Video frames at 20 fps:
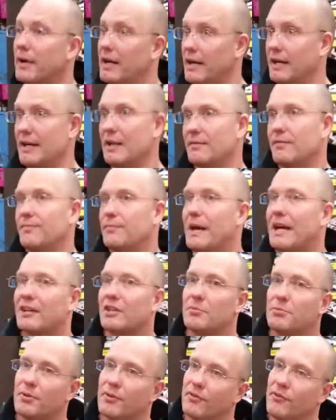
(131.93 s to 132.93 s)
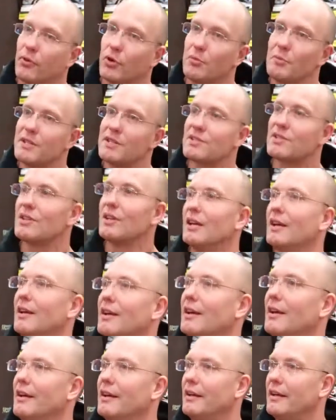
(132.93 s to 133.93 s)
again, back to performance,
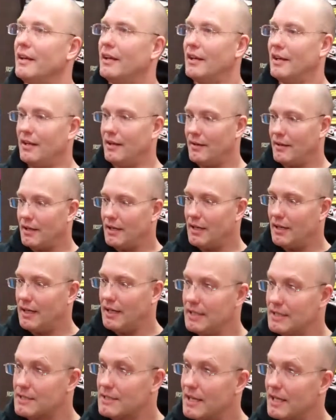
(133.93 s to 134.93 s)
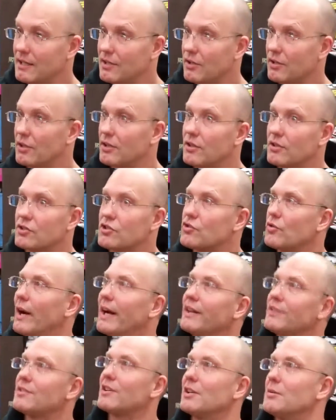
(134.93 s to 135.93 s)
is that your
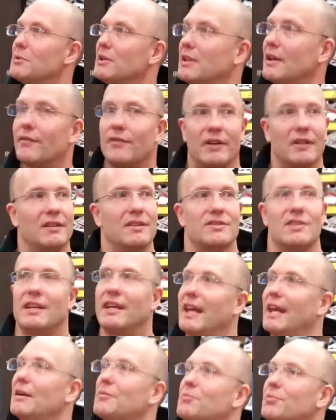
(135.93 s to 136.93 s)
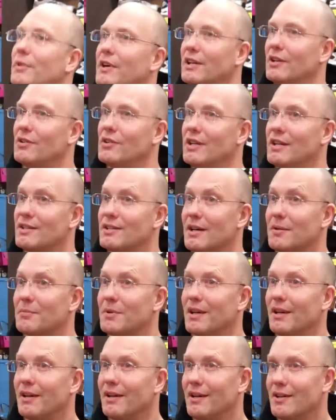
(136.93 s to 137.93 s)
stride is going to be different because you can't bring your knees up.
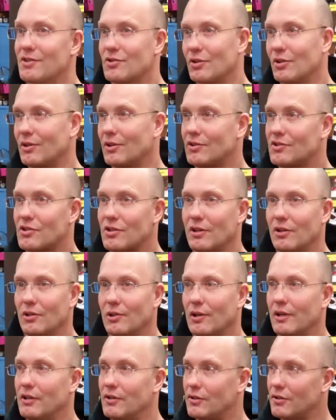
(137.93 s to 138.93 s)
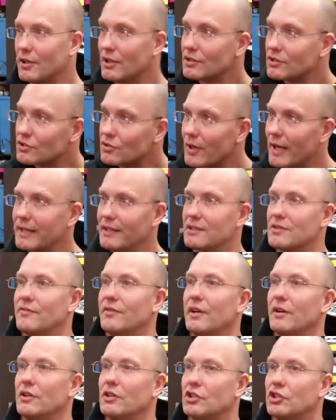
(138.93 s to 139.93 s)
So your stride gets
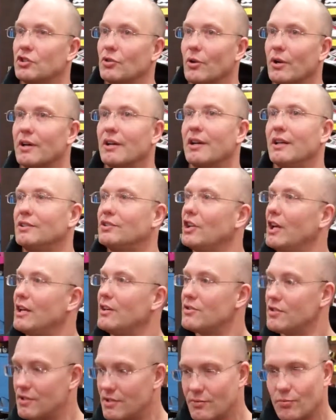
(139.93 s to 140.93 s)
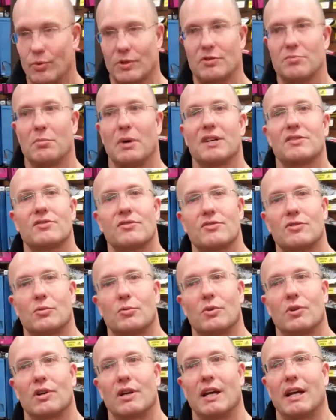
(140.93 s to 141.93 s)
very short. It changes which muscles
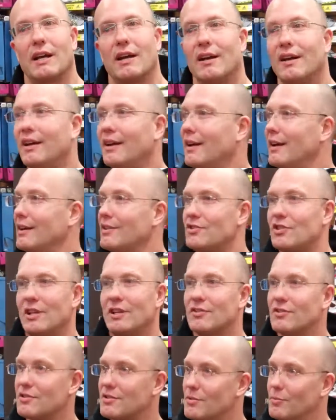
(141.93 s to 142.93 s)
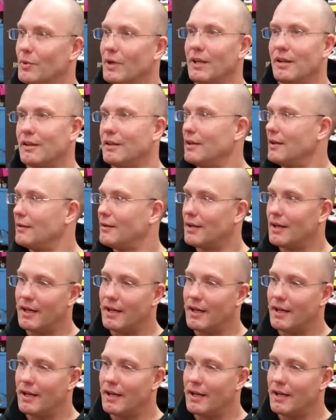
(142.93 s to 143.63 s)
are working, changes the way that